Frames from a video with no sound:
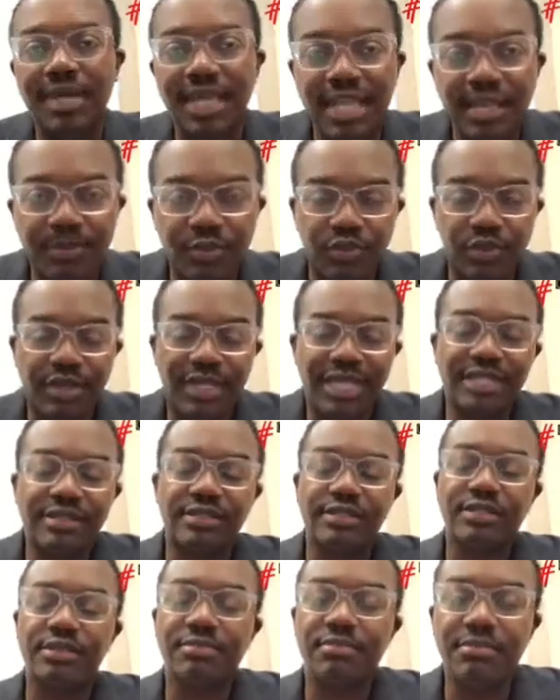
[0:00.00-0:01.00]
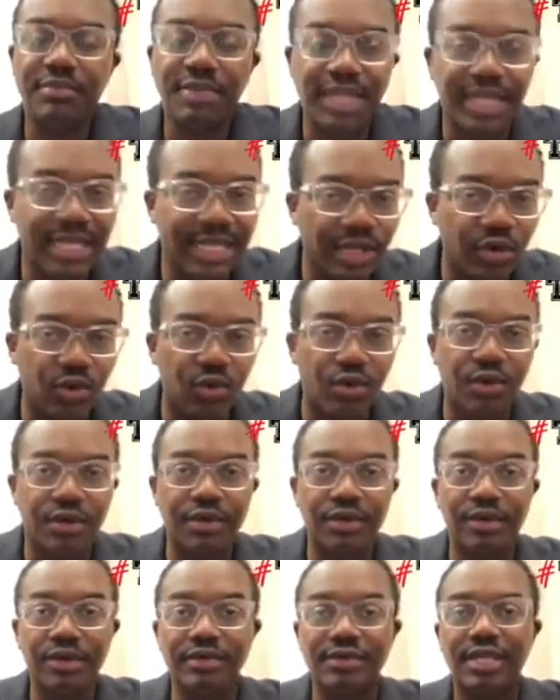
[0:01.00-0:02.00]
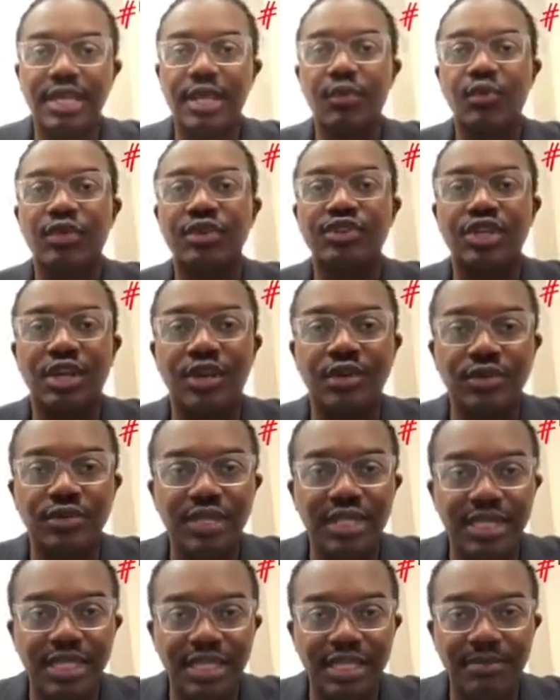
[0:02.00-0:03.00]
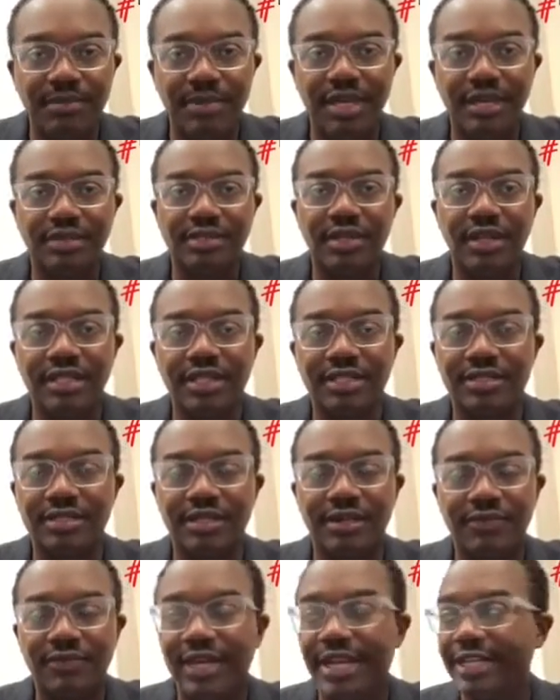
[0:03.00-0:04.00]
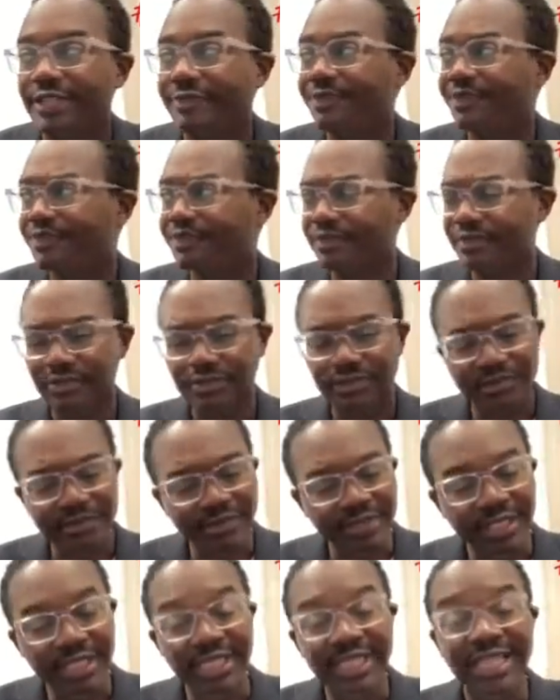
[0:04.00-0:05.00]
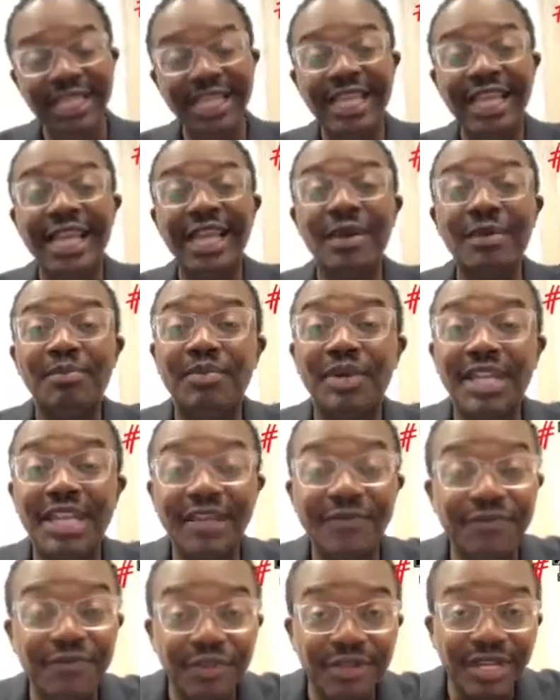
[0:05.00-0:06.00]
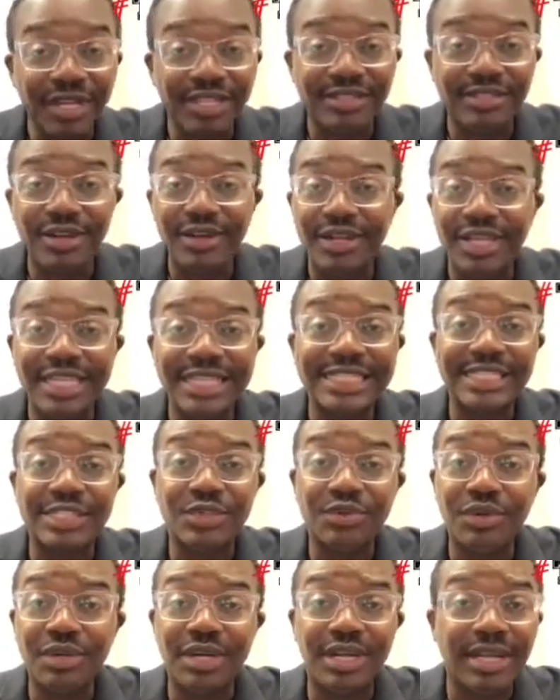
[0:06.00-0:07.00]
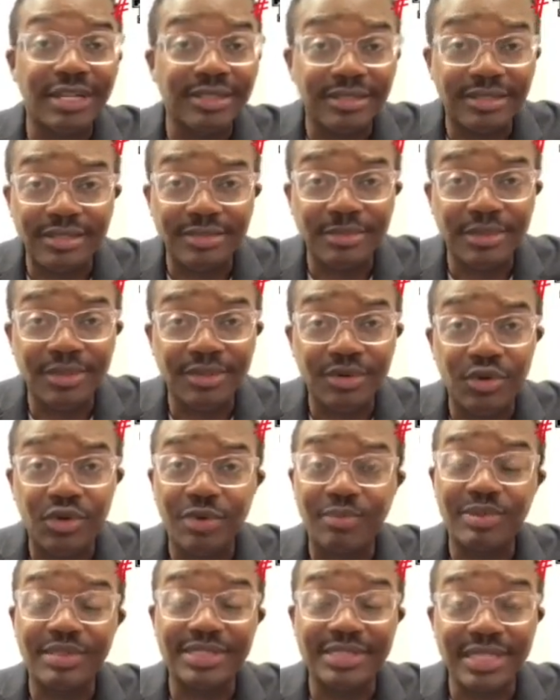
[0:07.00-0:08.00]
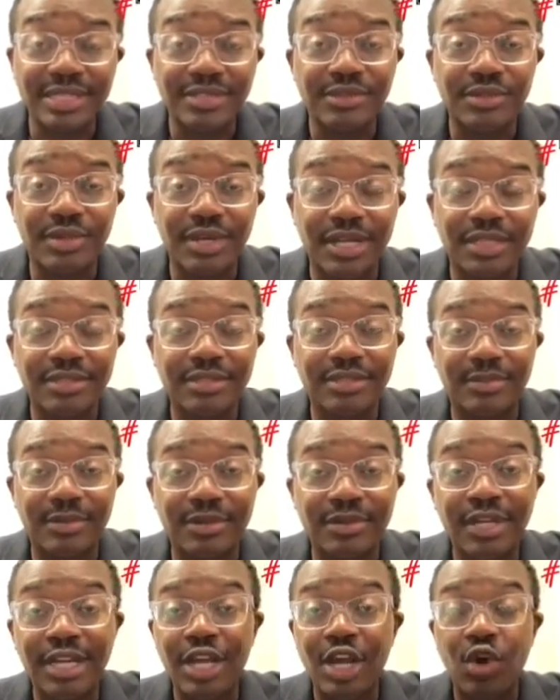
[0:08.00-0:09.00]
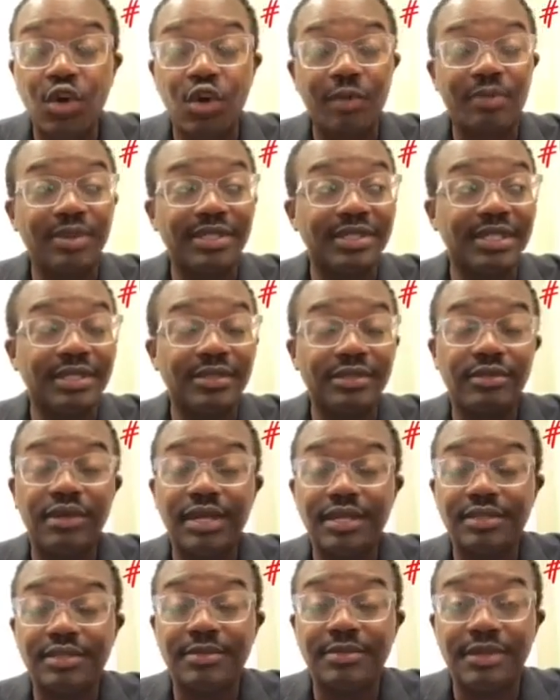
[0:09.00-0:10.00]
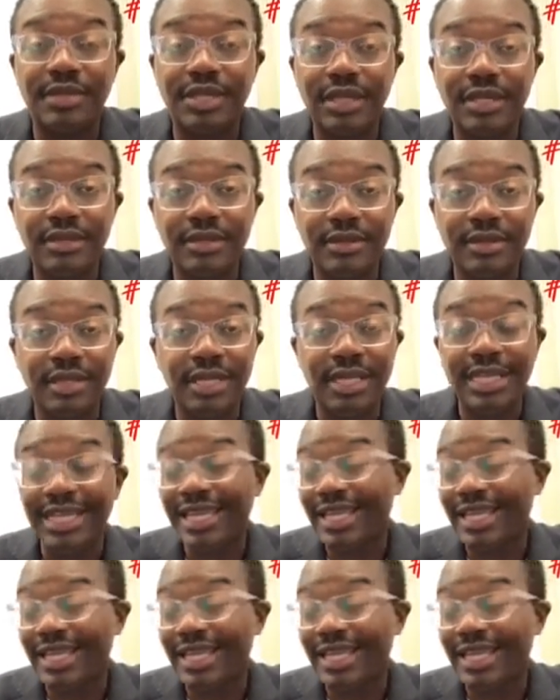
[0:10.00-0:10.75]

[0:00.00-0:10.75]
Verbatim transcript: paperwork and submitting orders and returning emails and all this stuff, right? But if you're not talking to a customer or a potential customer or a potential customer getter,